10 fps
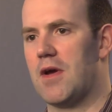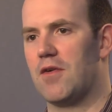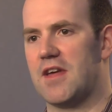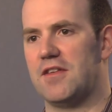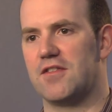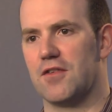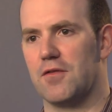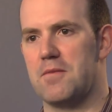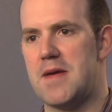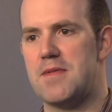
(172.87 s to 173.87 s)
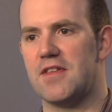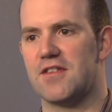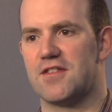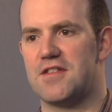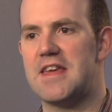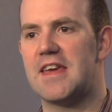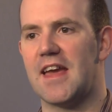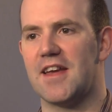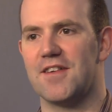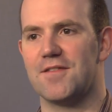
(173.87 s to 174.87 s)
we always had this sort of maybe this
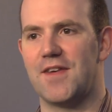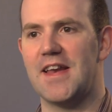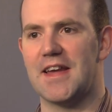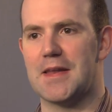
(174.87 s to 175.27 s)
sneaking feeling